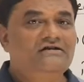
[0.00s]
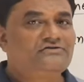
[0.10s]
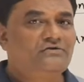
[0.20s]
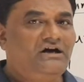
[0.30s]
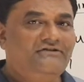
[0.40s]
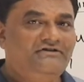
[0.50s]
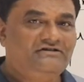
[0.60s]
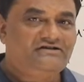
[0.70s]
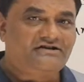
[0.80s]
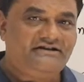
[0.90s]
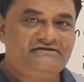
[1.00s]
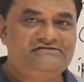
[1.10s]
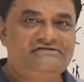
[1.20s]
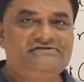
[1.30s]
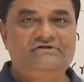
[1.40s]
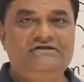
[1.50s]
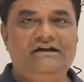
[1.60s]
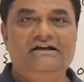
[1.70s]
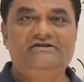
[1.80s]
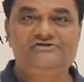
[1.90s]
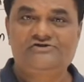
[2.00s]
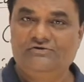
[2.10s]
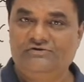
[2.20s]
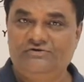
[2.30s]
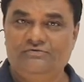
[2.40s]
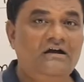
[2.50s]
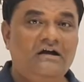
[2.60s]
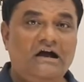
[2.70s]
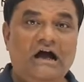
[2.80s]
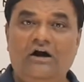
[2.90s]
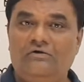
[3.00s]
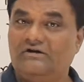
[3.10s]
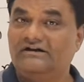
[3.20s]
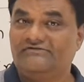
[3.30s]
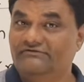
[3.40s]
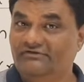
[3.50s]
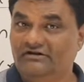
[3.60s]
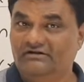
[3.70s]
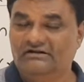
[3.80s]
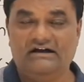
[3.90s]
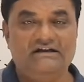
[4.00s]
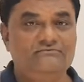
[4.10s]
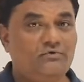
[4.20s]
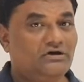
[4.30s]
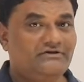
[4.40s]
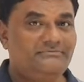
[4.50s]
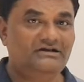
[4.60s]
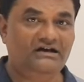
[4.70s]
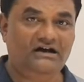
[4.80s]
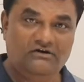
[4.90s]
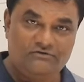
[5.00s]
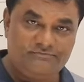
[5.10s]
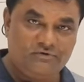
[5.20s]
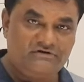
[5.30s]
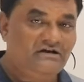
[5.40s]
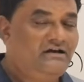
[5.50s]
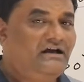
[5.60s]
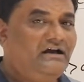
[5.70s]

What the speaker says: So I will trace this one and show you how it will work and what will be the output,